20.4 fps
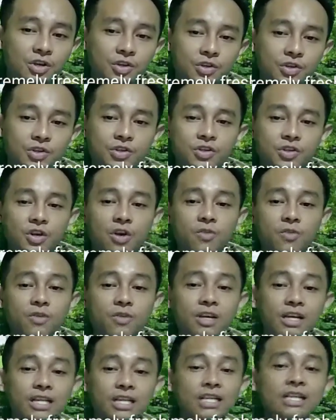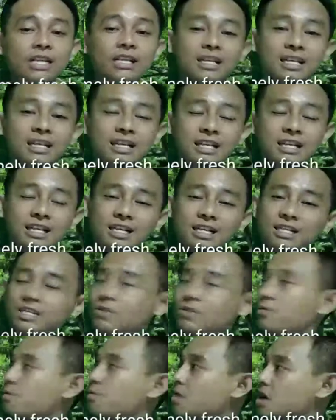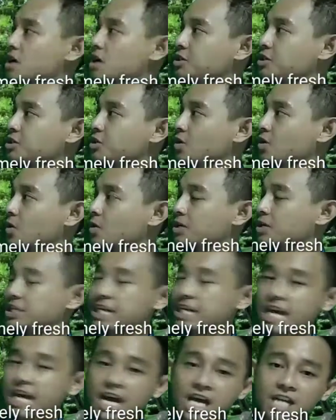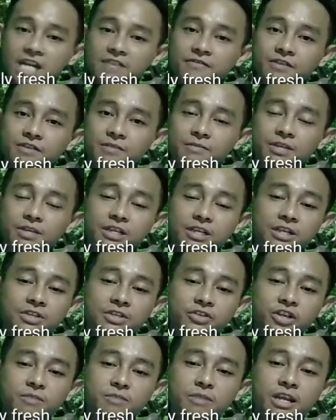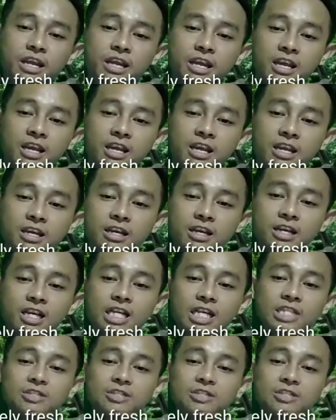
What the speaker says: So the word or the adverb extremely here